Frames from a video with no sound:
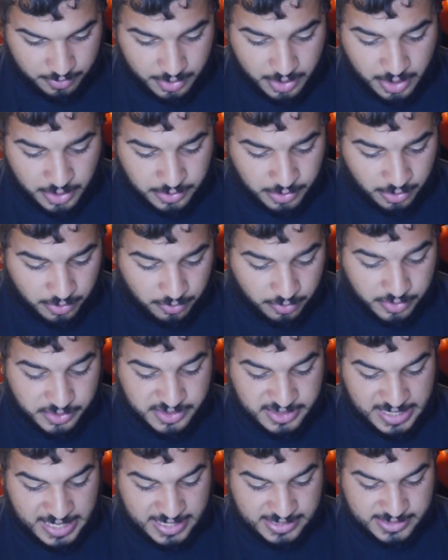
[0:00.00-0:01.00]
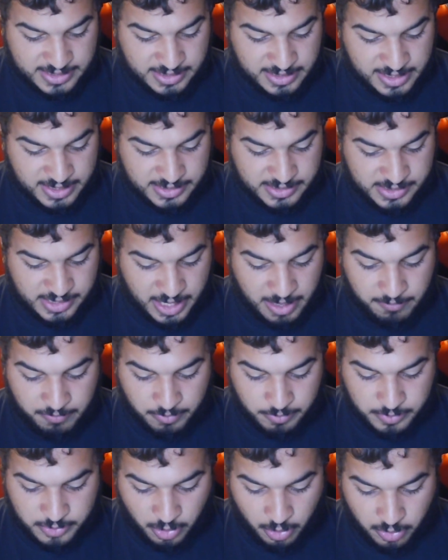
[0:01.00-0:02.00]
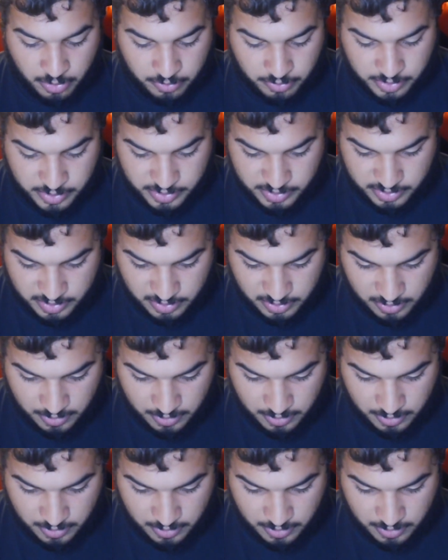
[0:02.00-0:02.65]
Another assassin that escaped from Tartarus.